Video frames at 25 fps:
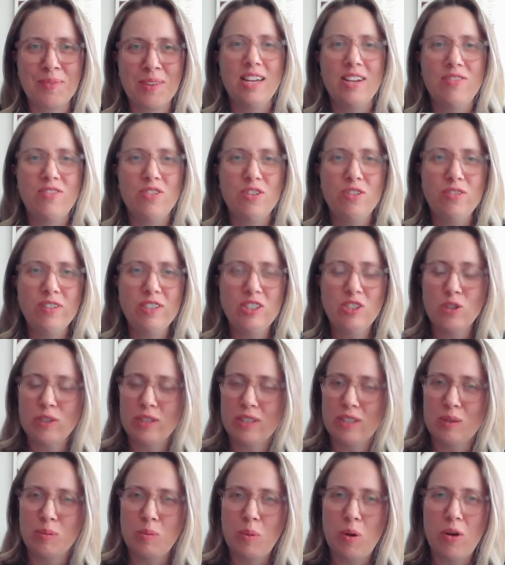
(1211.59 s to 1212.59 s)
If you've enjoyed
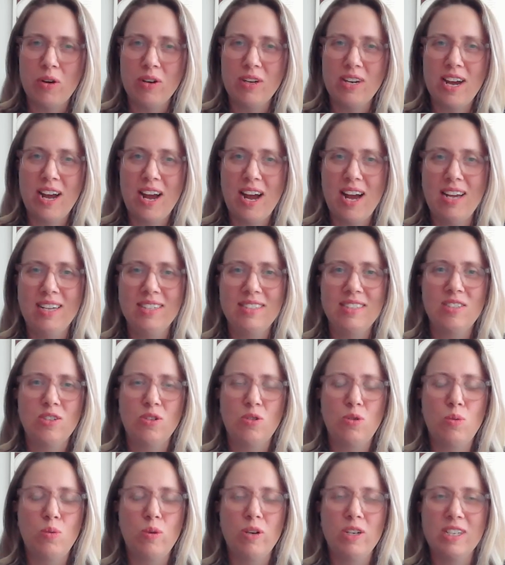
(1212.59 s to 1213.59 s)
this podcast
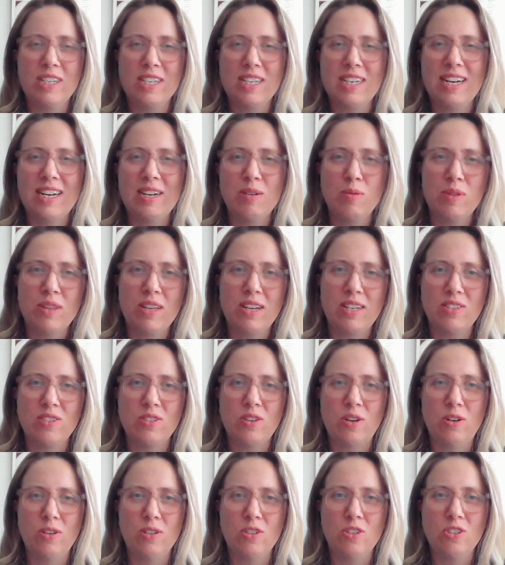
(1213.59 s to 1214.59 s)
or want to connect with
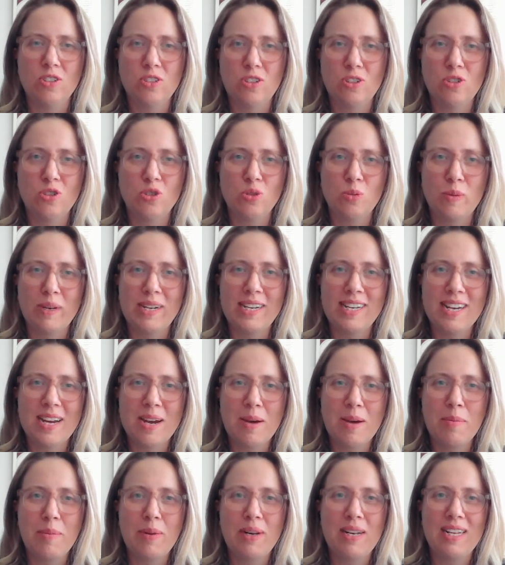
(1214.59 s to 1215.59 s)
us on social
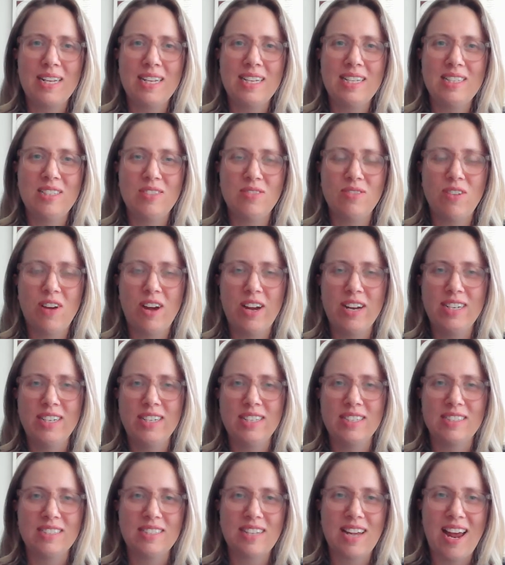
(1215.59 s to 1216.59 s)
media, please find
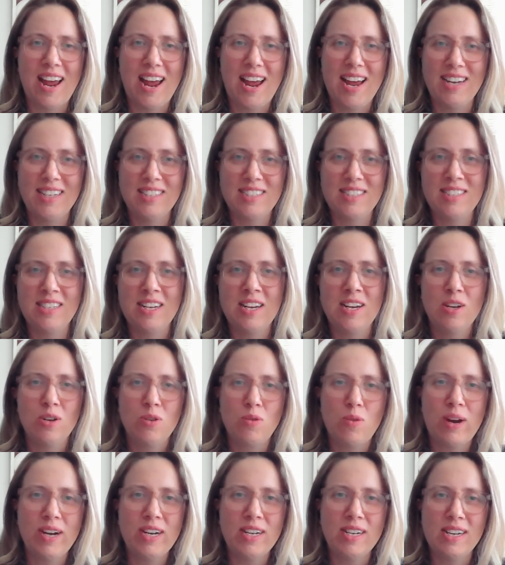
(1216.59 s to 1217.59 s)
us at
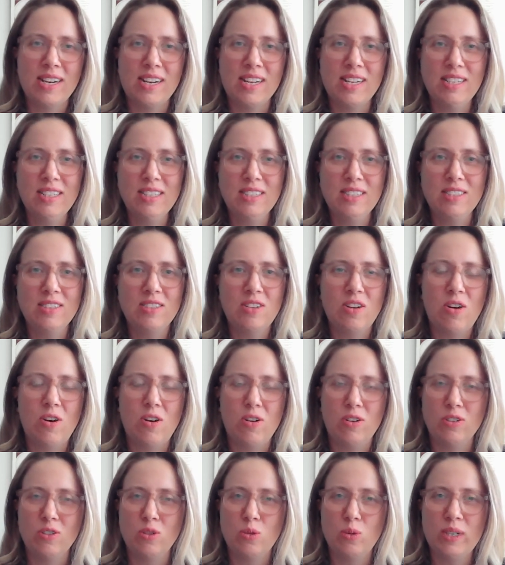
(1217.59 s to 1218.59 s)
Grattan Inst
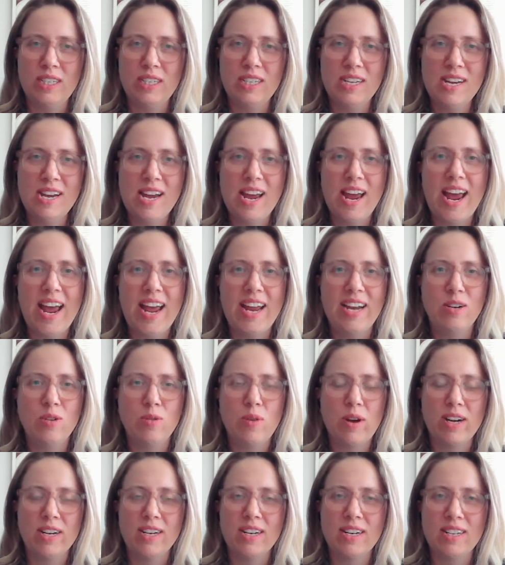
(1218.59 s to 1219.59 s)
on Twitter and
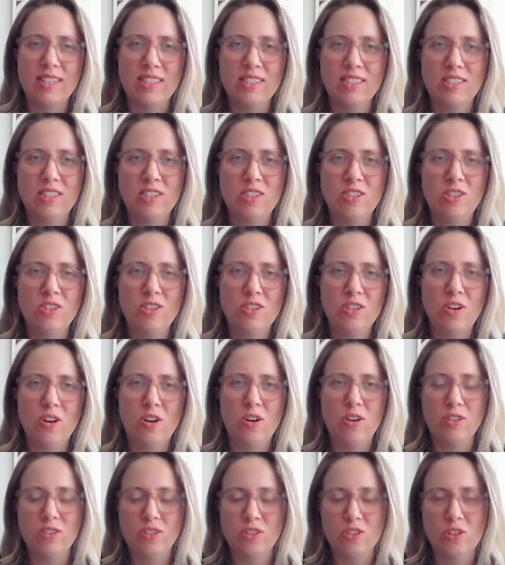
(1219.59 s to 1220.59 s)
Grattan Institute
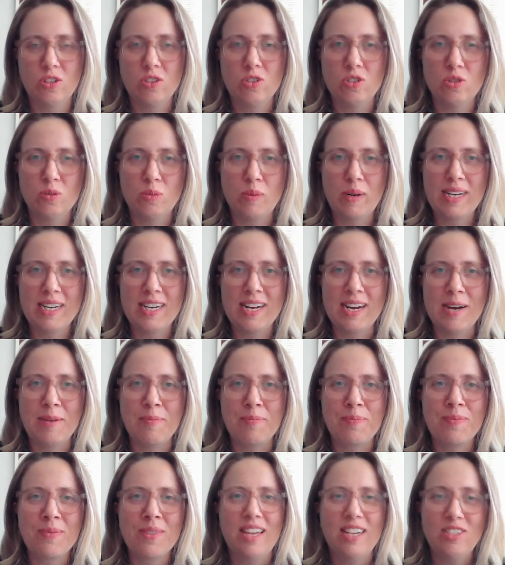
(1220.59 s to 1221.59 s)
on social media.
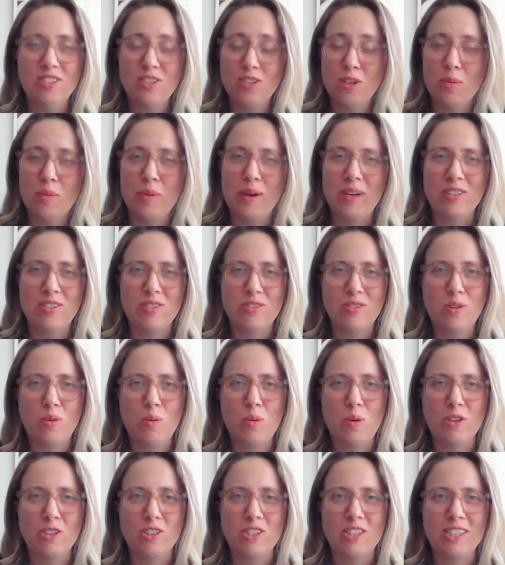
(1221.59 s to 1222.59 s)
Thanks so much for
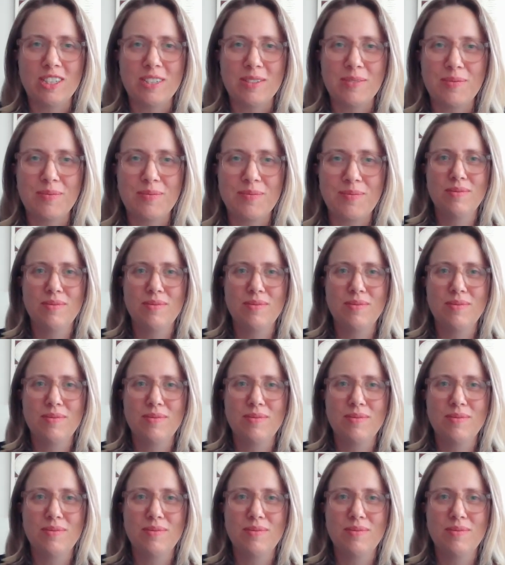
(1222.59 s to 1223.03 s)
watching.